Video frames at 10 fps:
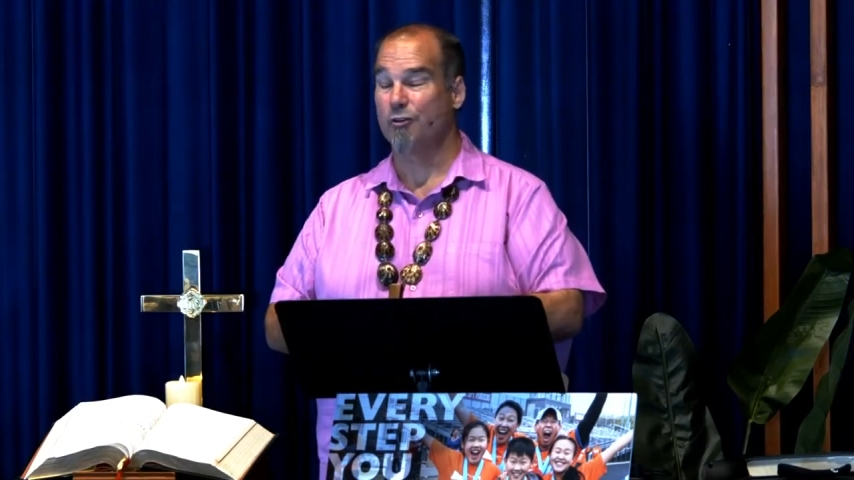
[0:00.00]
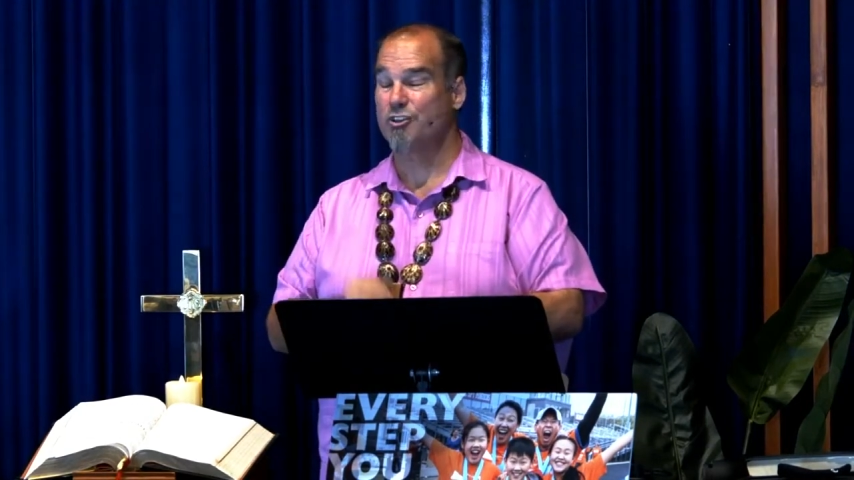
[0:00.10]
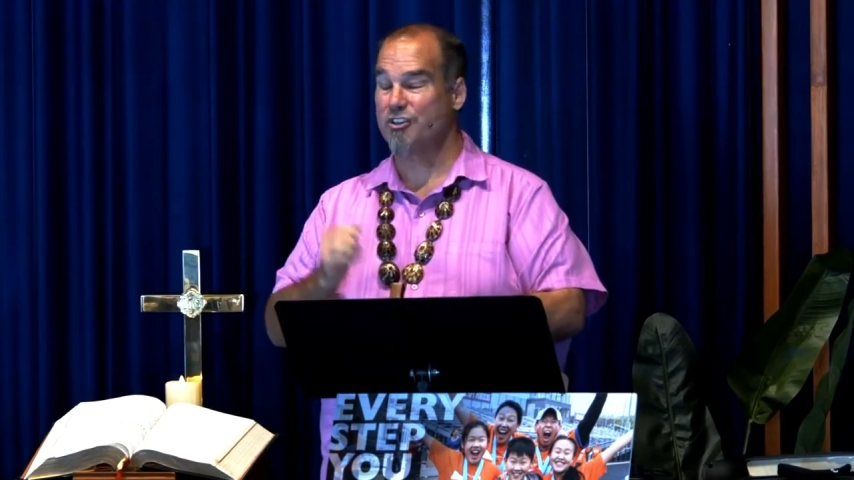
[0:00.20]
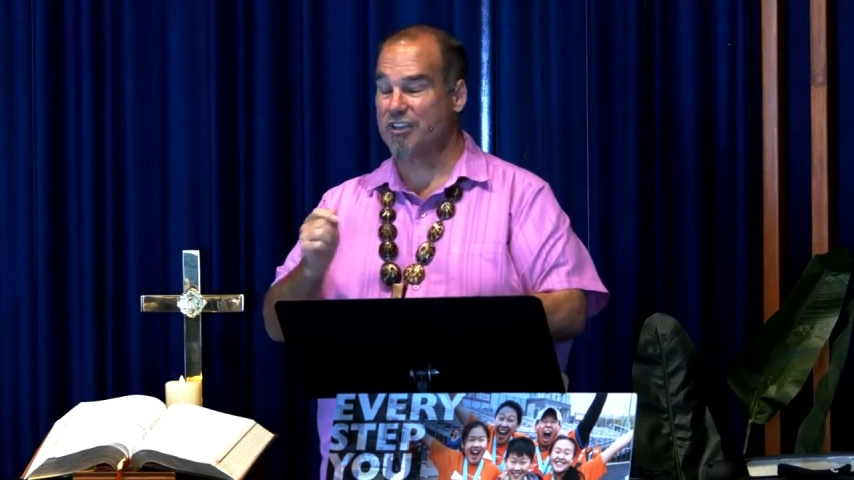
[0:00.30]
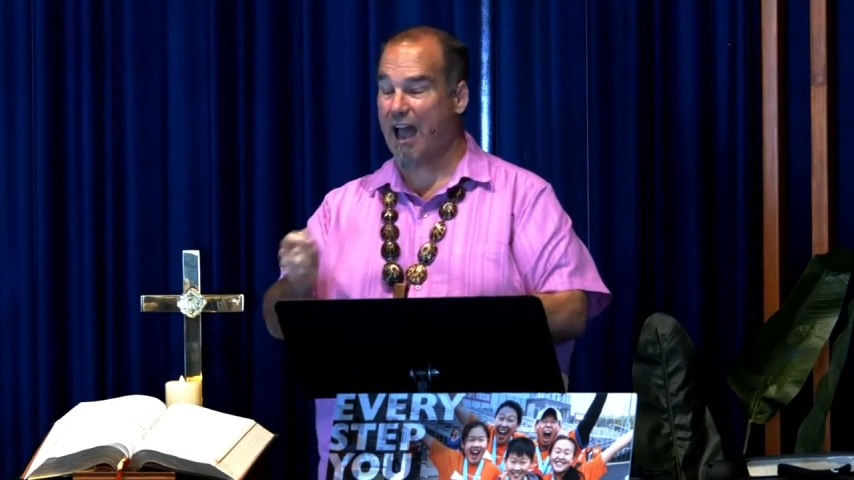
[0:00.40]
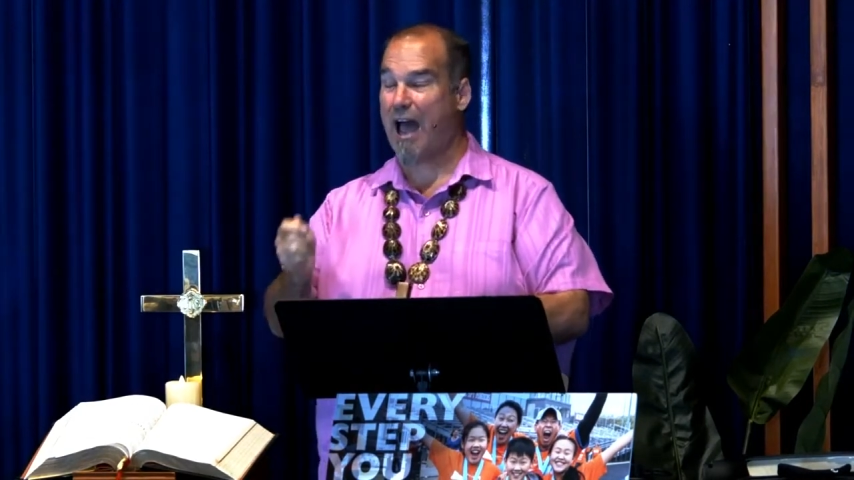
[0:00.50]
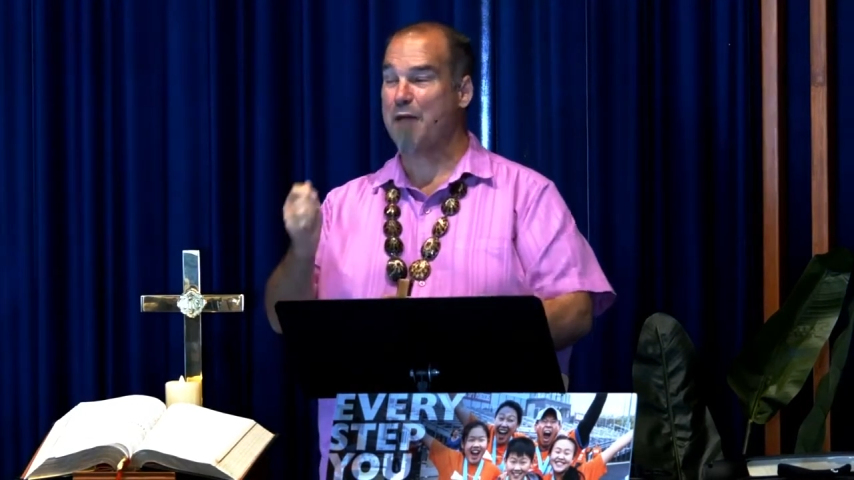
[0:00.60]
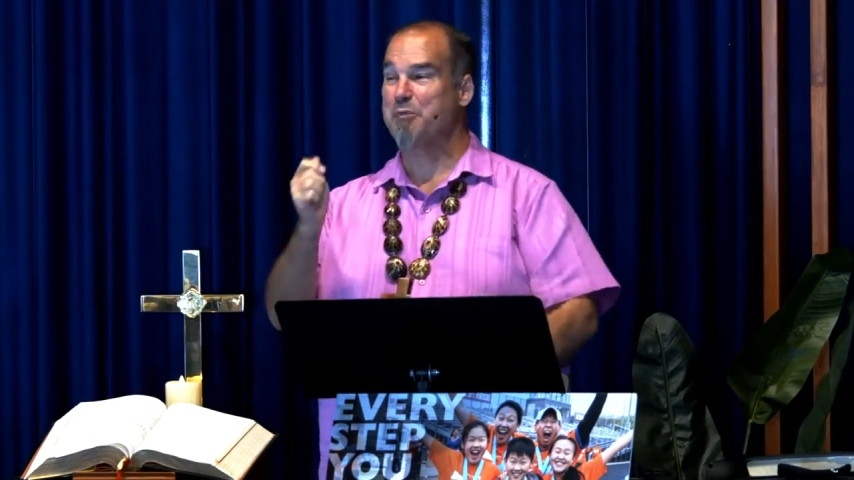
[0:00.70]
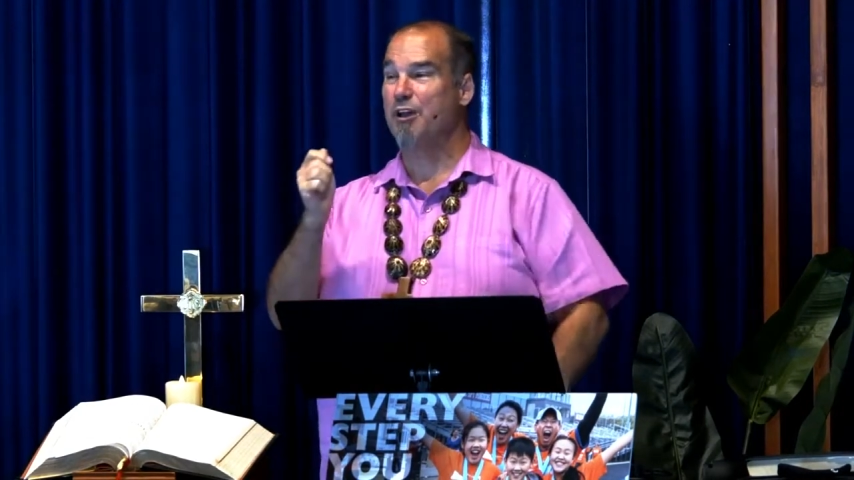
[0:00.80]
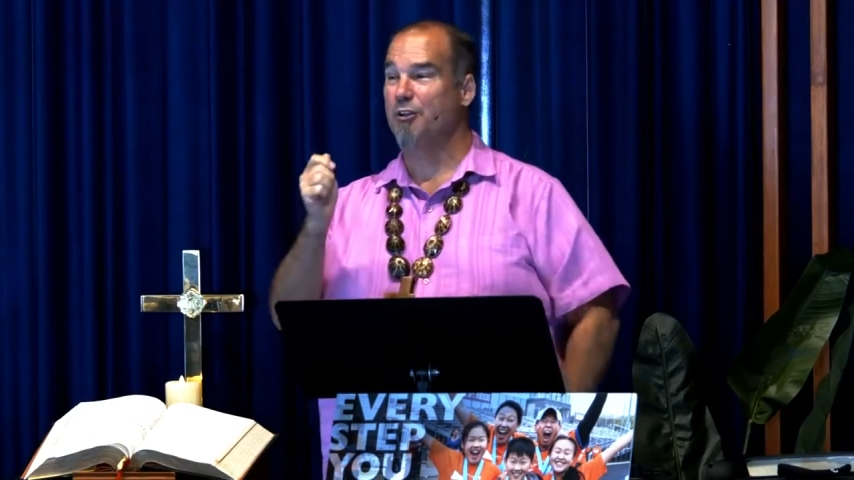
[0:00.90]

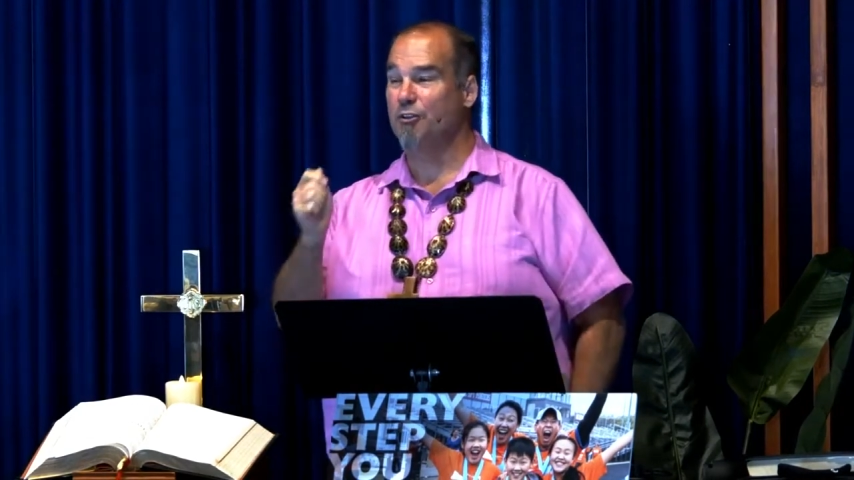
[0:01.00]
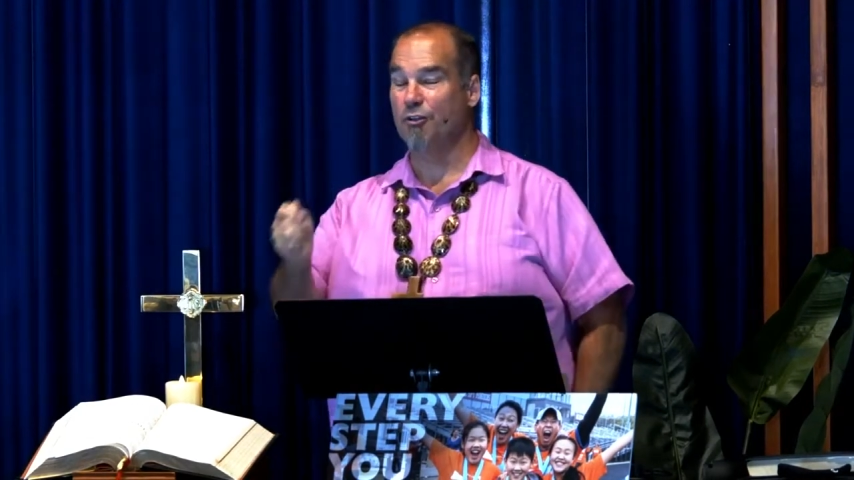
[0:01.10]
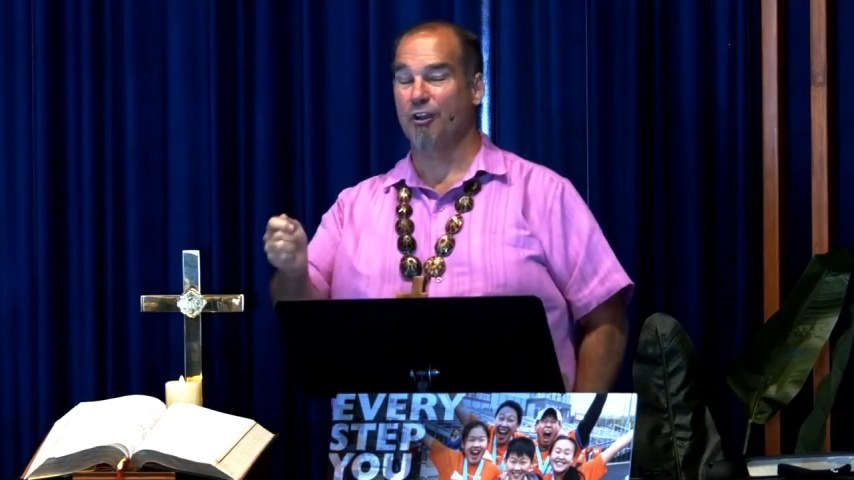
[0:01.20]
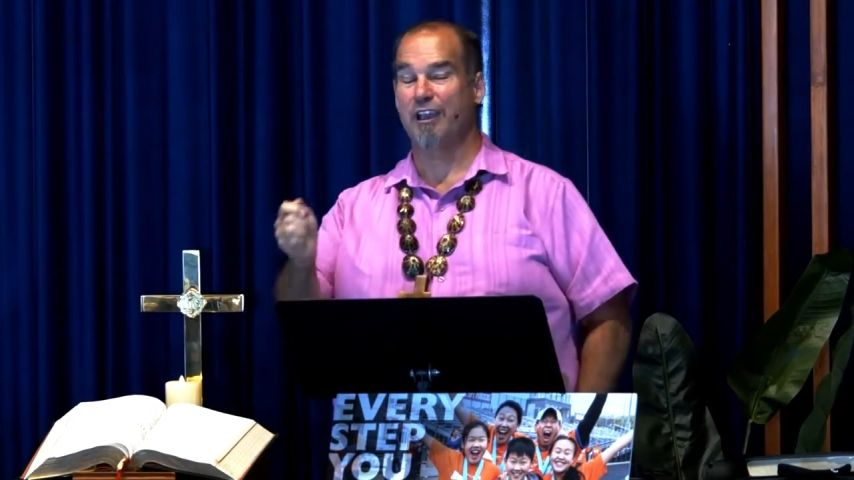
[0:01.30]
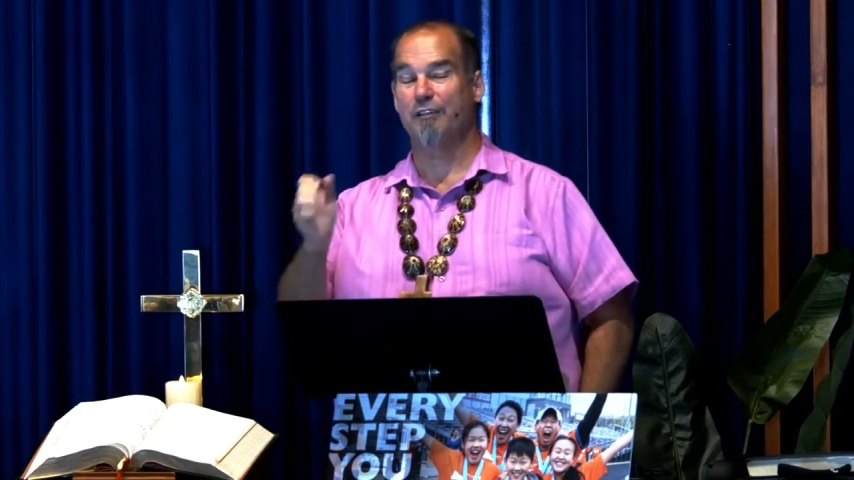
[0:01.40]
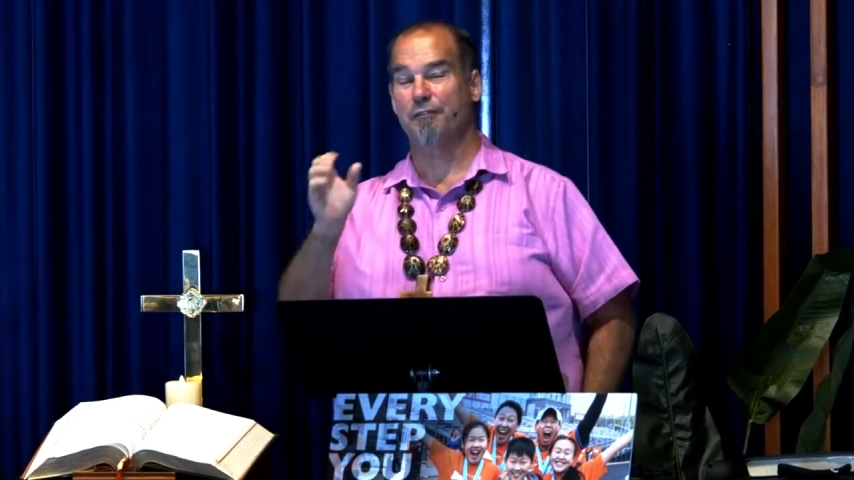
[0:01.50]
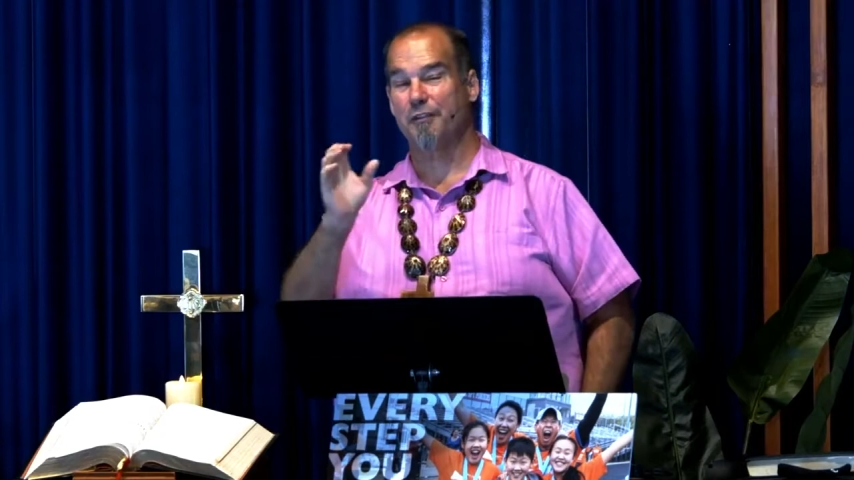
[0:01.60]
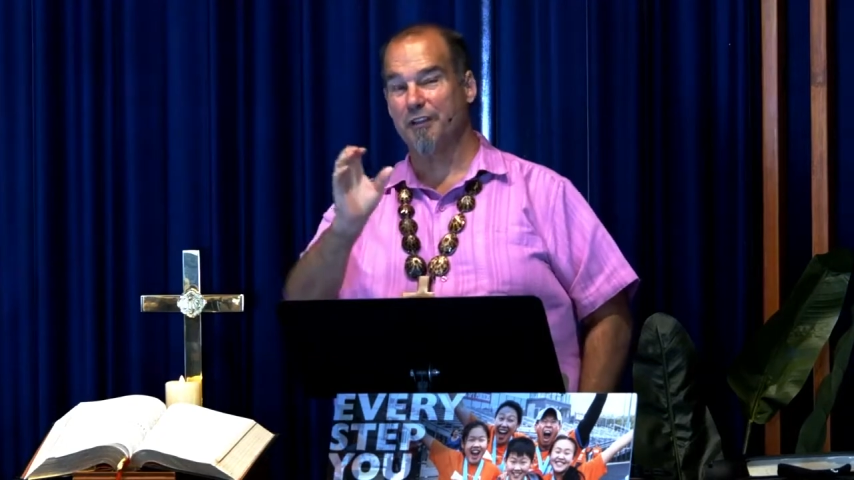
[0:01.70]
Stop looking for the